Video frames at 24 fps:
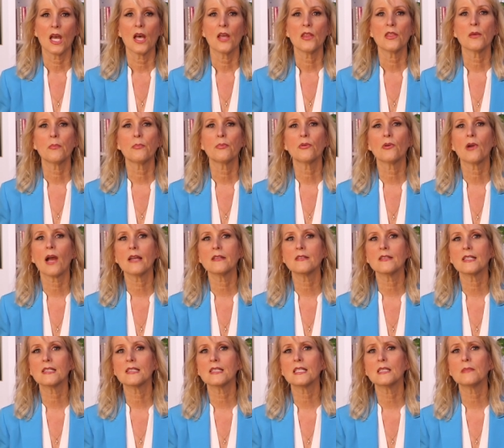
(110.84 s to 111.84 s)
The
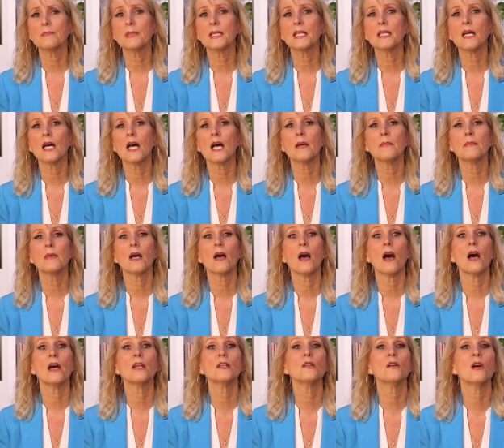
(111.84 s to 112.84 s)
process has become
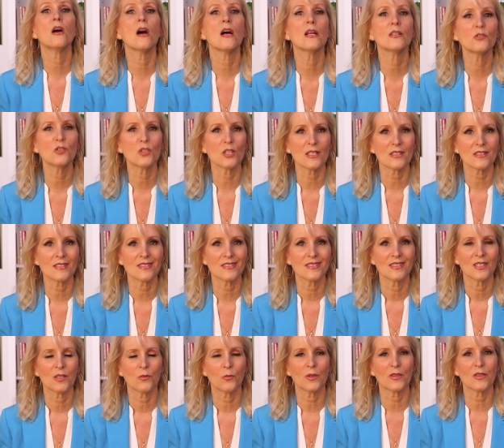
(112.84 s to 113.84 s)
unconscious
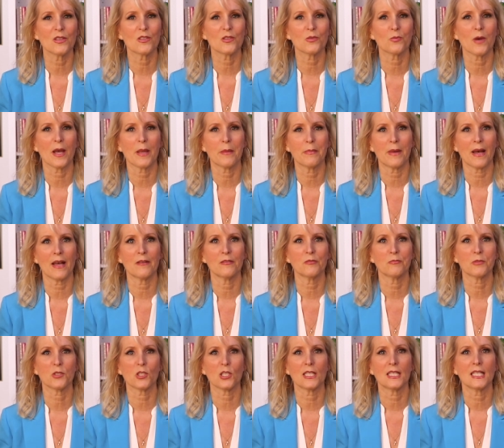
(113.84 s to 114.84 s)
with the swipe
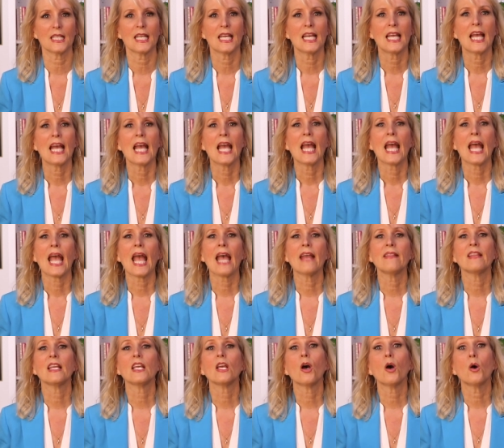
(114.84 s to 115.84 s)
option,
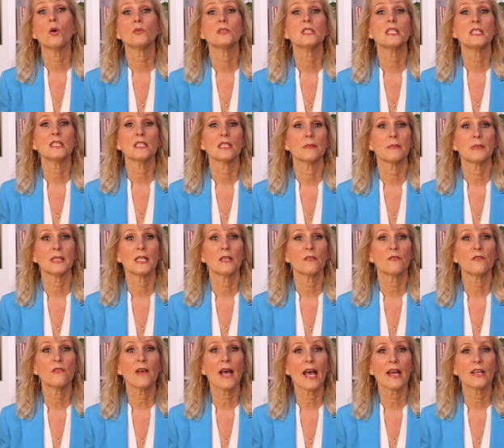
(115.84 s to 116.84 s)
and the only limiting
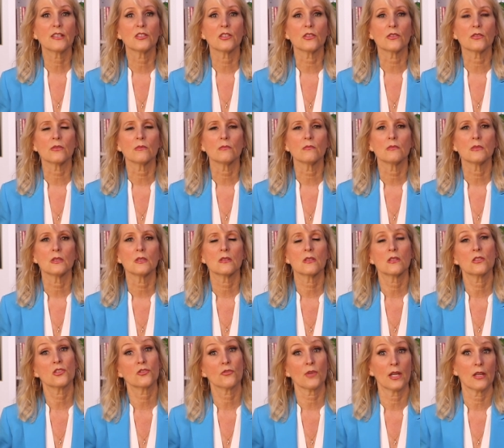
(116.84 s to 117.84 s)
factor is
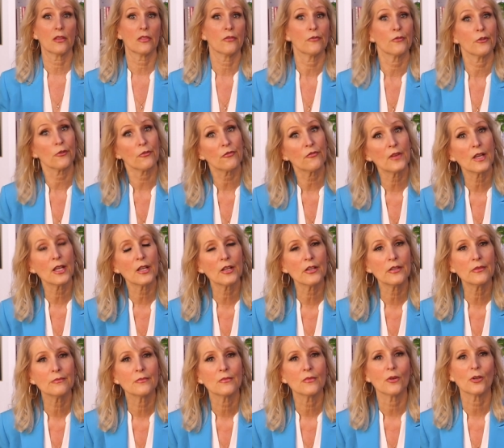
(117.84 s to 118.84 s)
the strength of your
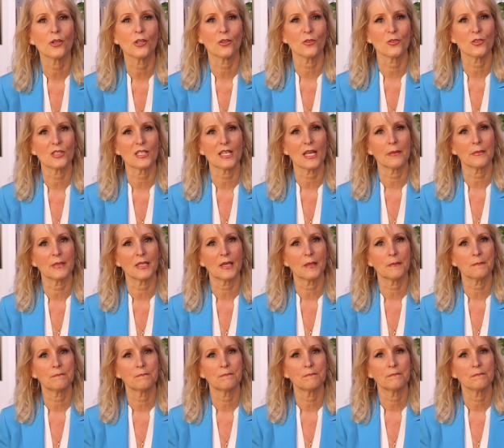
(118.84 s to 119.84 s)
finger or your
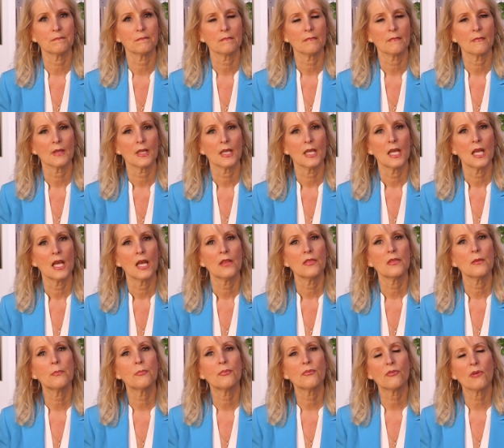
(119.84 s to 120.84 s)
stamina.
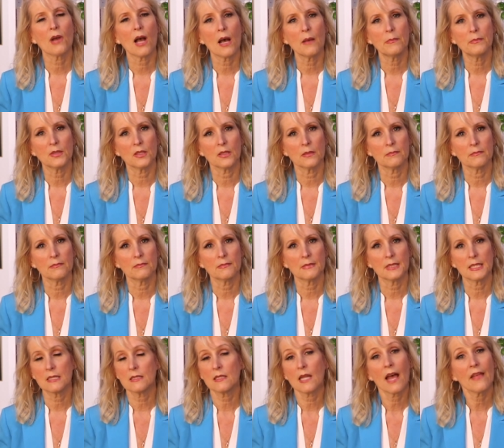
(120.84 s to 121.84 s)
The problem
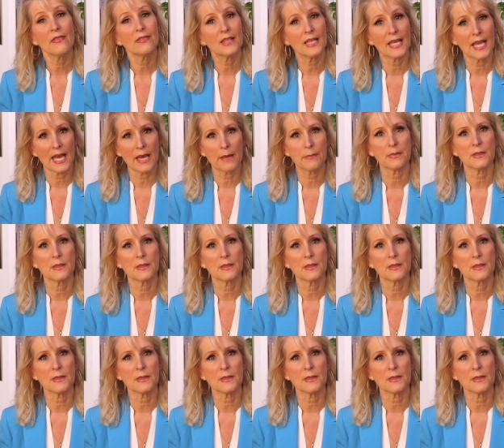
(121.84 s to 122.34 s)
is not the app